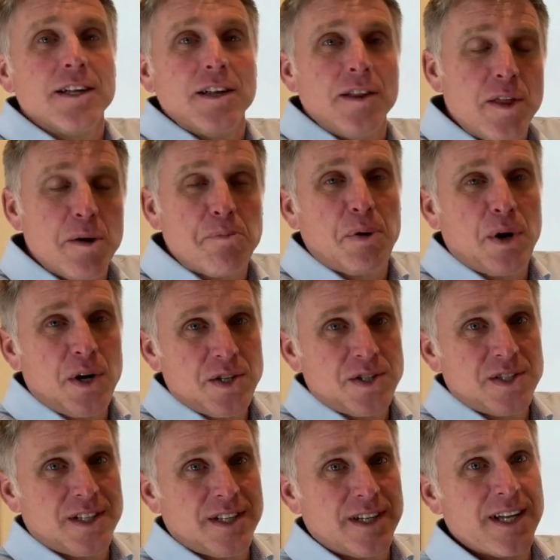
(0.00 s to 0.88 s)
the
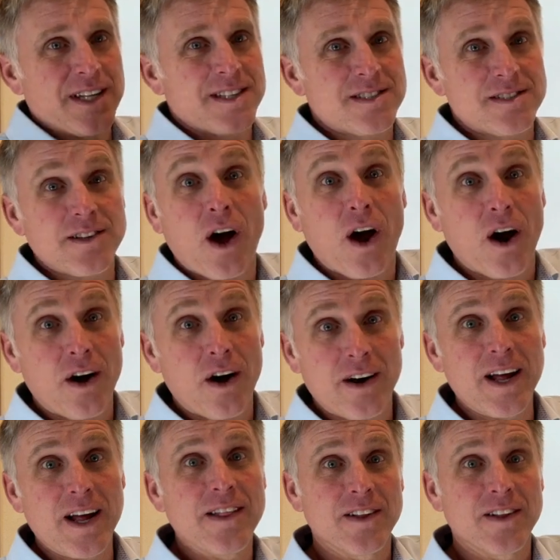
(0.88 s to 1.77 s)
person, it's the
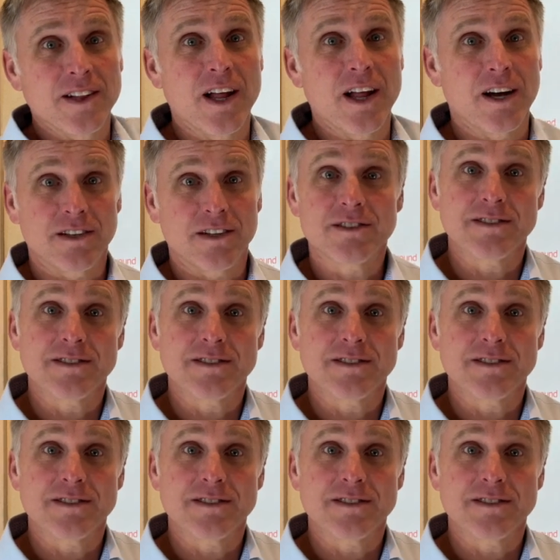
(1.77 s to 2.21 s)
heart and the lungs.